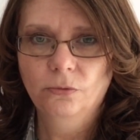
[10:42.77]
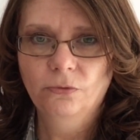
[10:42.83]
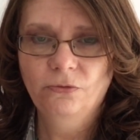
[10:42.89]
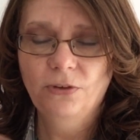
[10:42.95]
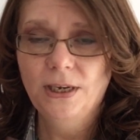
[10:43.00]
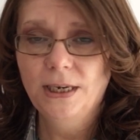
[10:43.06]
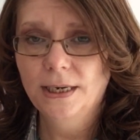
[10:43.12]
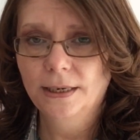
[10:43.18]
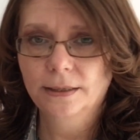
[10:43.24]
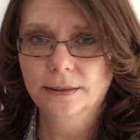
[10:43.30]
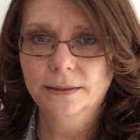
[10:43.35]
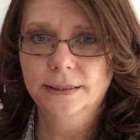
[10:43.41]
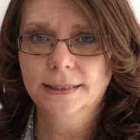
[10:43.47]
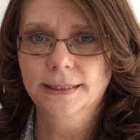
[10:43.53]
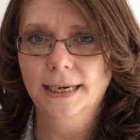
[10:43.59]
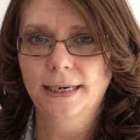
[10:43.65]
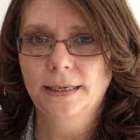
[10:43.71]
feeling
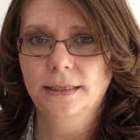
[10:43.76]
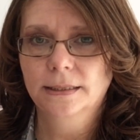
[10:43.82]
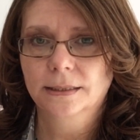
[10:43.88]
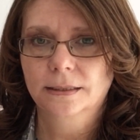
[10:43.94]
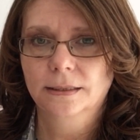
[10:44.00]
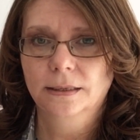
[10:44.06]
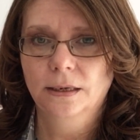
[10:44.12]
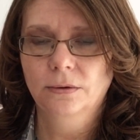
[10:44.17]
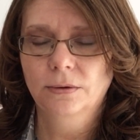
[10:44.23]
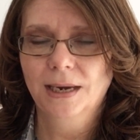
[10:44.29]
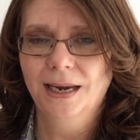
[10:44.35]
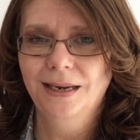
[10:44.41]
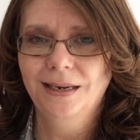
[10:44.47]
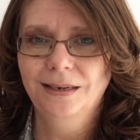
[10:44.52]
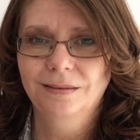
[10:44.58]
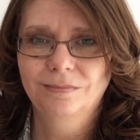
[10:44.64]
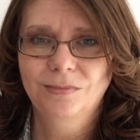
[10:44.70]
state,
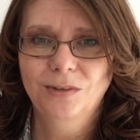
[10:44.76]
okay?